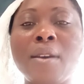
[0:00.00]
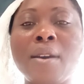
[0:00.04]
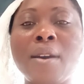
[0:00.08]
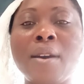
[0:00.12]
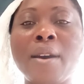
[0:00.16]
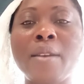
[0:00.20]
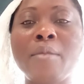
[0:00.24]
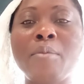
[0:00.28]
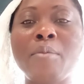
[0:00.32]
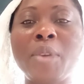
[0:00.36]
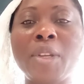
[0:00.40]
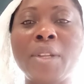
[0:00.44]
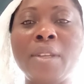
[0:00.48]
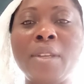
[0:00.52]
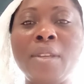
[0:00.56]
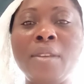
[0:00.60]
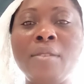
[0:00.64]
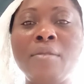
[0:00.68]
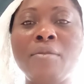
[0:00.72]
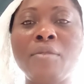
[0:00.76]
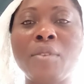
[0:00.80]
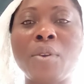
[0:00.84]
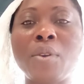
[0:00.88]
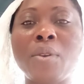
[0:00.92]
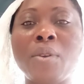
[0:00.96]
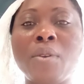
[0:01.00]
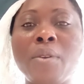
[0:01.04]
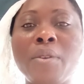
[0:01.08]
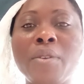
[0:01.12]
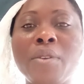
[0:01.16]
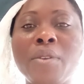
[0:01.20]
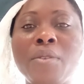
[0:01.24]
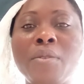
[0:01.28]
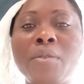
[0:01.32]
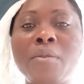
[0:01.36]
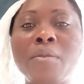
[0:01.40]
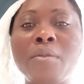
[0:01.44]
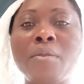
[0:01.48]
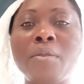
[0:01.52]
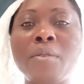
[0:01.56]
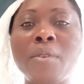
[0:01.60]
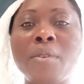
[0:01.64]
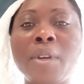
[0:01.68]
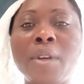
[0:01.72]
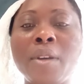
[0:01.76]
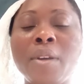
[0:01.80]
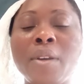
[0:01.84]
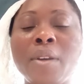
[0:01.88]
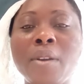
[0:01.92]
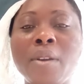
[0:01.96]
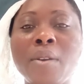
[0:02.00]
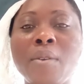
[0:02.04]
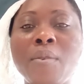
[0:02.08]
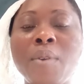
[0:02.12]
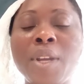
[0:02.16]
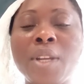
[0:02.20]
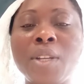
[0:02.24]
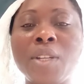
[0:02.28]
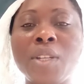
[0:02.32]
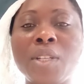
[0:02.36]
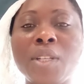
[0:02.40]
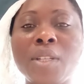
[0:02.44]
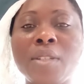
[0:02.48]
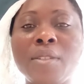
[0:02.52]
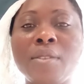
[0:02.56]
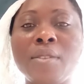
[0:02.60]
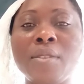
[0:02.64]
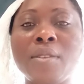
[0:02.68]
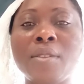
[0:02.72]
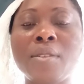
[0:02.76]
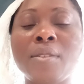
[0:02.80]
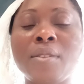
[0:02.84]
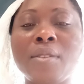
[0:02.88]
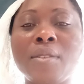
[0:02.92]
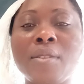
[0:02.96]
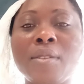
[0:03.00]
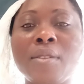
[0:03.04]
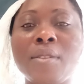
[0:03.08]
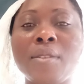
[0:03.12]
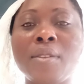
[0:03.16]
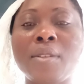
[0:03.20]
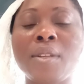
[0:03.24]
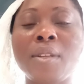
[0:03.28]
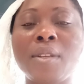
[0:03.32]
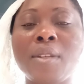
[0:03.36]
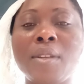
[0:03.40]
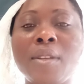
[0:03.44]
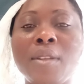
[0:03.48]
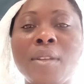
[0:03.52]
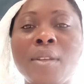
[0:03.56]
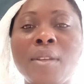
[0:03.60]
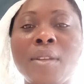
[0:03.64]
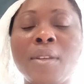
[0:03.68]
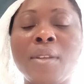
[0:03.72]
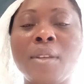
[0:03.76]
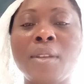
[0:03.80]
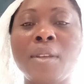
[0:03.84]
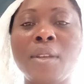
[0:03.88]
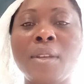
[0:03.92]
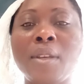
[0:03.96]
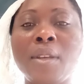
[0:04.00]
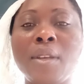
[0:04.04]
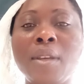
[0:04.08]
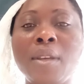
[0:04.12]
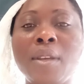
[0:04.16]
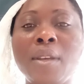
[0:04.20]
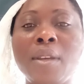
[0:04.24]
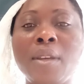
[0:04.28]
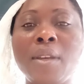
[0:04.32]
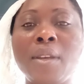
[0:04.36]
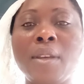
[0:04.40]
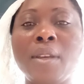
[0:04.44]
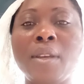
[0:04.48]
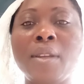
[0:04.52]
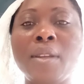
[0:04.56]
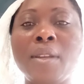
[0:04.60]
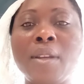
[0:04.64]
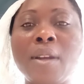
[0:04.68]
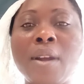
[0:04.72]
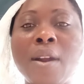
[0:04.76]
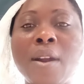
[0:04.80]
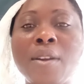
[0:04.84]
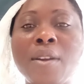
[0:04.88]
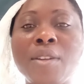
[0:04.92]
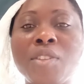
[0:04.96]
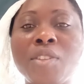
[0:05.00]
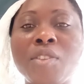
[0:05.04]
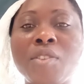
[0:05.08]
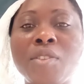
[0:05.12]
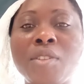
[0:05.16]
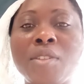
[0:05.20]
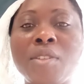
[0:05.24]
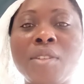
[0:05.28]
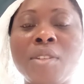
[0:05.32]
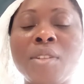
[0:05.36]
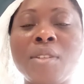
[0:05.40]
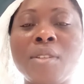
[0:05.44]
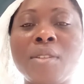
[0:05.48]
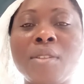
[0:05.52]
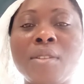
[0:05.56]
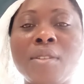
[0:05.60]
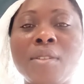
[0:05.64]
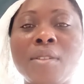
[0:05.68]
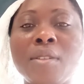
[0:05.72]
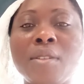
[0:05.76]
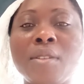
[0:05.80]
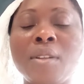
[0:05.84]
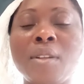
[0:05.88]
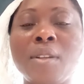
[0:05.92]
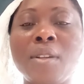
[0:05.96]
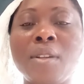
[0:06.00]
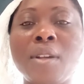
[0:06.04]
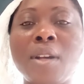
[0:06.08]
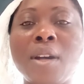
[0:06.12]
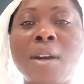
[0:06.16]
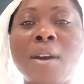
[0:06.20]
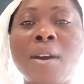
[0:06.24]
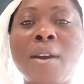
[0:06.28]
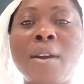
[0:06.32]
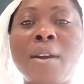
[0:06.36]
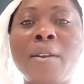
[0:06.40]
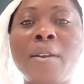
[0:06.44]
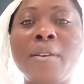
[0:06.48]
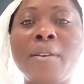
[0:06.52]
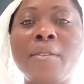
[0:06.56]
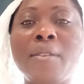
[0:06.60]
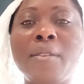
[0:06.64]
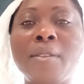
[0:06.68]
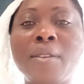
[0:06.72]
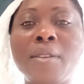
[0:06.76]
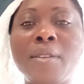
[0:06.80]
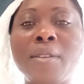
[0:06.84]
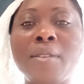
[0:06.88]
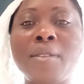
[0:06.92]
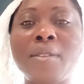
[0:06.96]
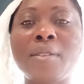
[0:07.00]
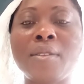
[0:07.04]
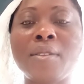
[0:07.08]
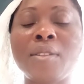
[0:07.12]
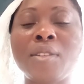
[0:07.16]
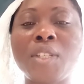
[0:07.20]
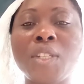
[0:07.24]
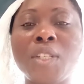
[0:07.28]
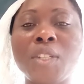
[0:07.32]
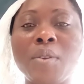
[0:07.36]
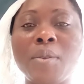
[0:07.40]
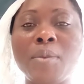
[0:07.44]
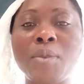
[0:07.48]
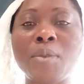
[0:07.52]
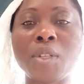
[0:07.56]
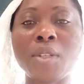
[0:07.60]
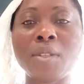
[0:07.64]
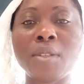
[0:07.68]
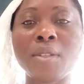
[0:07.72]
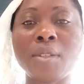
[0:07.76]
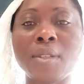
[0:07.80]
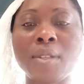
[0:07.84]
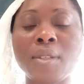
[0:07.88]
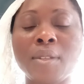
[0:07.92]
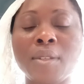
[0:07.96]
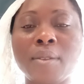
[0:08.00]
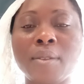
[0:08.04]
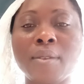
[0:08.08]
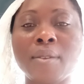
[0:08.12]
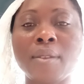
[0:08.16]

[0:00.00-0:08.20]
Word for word: I believe all your uh, questions and answers are in these scriptures.